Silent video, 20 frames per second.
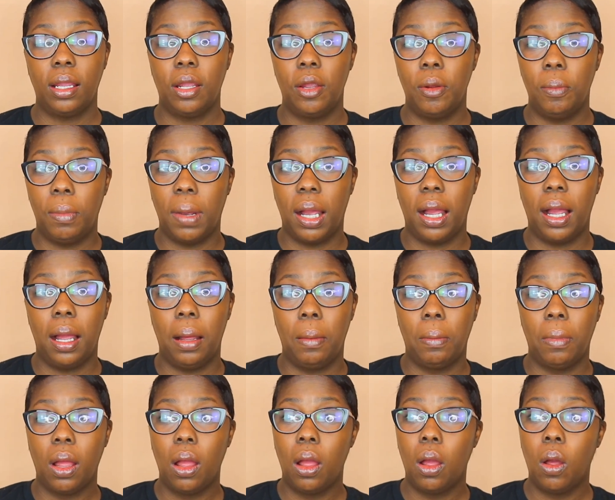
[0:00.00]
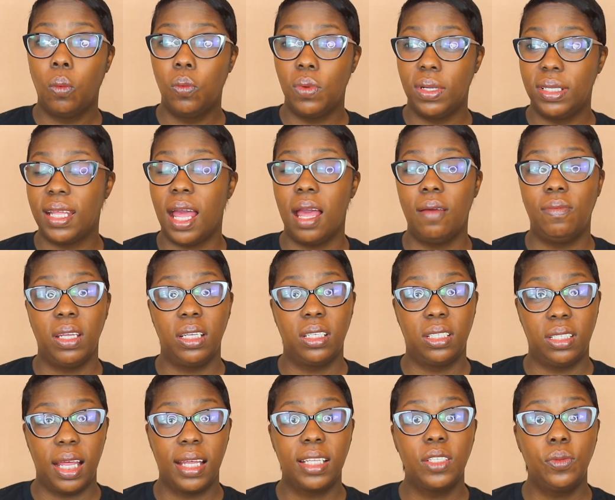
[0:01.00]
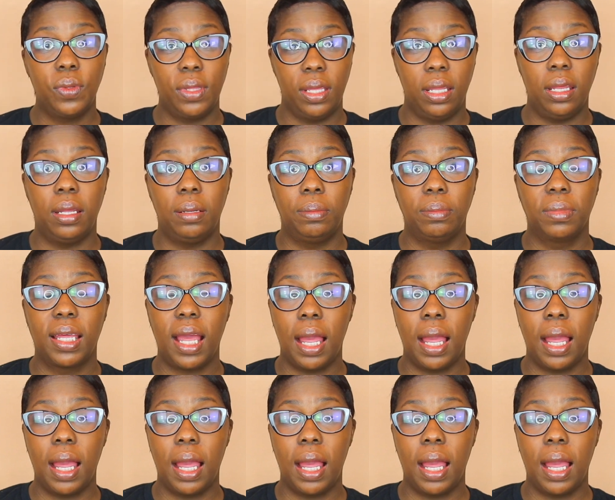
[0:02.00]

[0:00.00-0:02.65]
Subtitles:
Her mom was having sex with him,